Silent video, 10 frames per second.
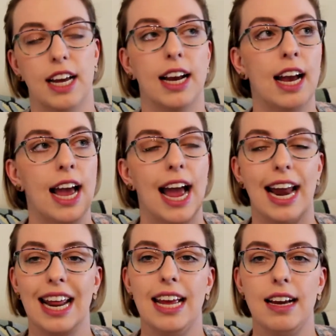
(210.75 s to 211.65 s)
Like
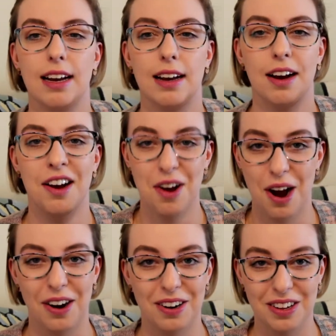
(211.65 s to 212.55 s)
any
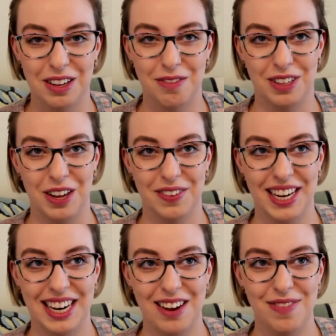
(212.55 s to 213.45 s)
article of
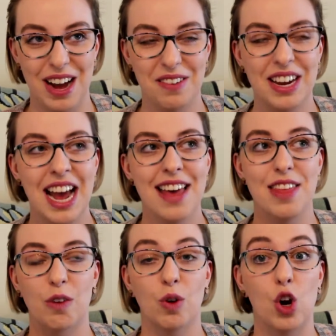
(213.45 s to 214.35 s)
clothing I found
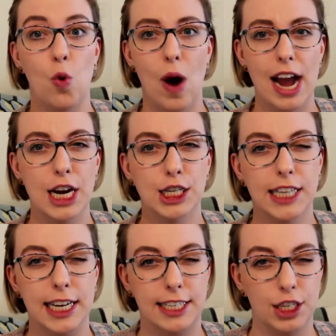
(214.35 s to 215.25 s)
that requires
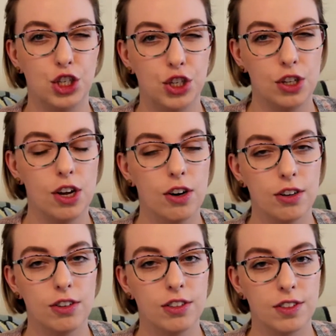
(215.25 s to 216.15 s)
additional
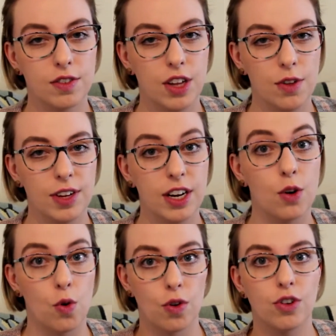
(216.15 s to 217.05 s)
articles of clothing in
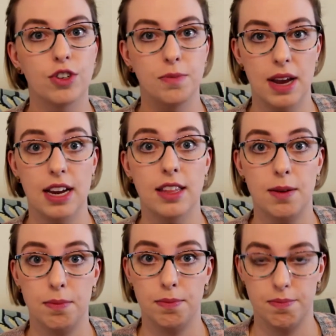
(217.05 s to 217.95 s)
order to make
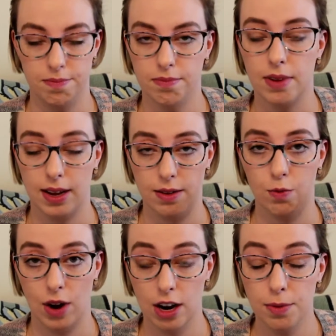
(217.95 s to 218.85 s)
them like
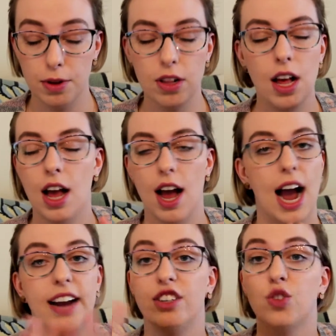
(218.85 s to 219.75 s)
wearable,
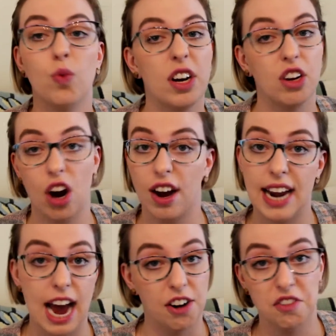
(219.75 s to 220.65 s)
I just want
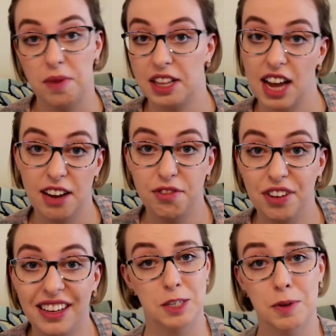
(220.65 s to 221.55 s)
gone out of my
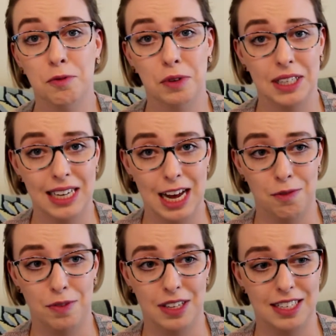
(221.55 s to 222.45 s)
life. That's been really
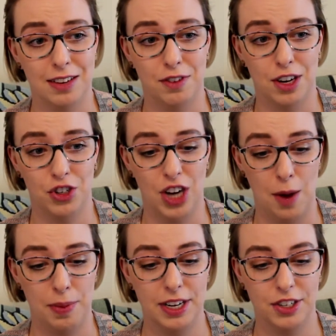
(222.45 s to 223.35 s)
helpful as I've gone
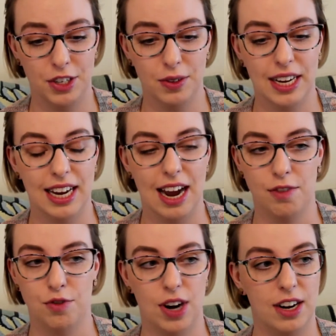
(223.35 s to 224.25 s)
shopping too. Like
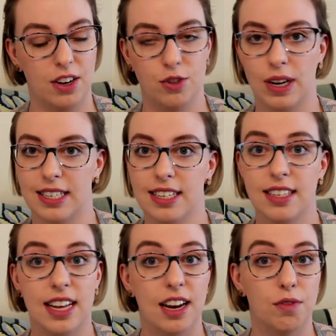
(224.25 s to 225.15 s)
I've tried on
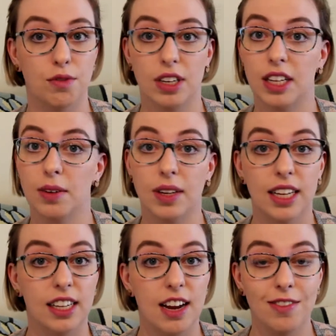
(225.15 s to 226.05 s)
dresses that I've really,
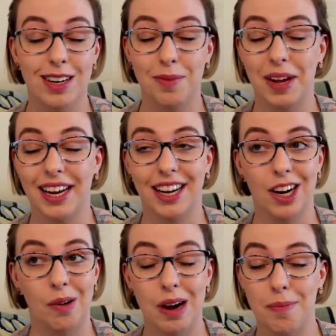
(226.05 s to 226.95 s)
really loved and I'm like, you
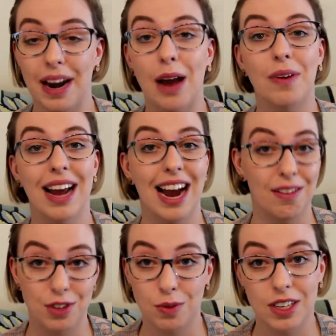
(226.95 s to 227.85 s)
know what, but I would
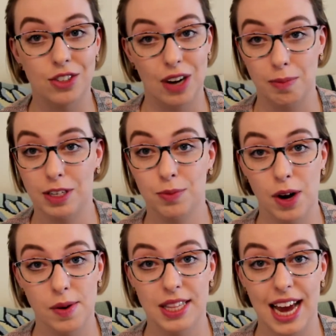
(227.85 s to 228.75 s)
have to wear a strapless
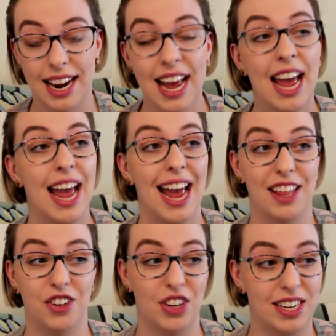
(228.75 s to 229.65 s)
bra with that.
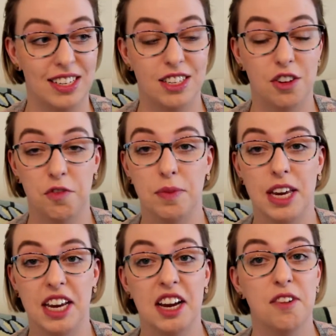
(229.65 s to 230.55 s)
And the chances of
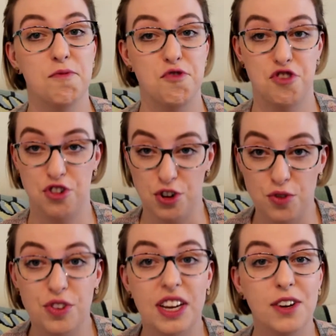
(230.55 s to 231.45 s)
me
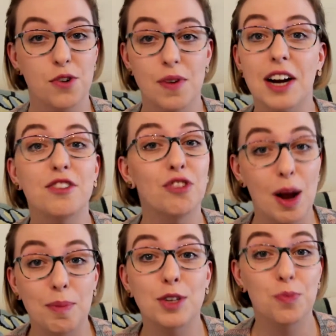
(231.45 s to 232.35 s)
choosing to wear a
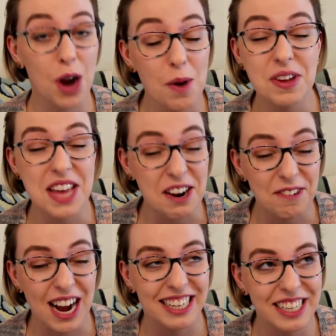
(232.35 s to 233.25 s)
strapless bra with that
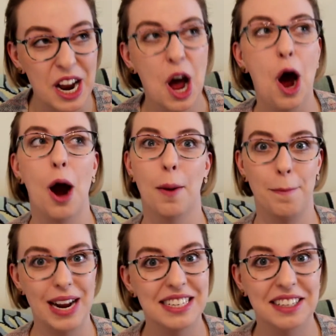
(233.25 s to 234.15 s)
dress are
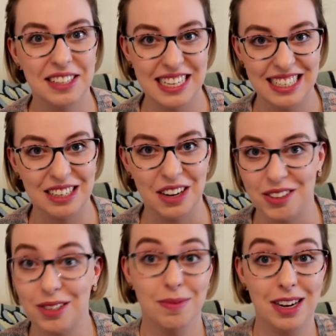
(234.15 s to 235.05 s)
basically
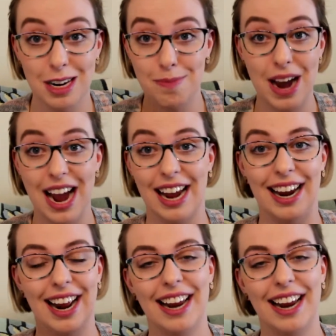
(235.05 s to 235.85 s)
zero, so I'm not gonna buy it.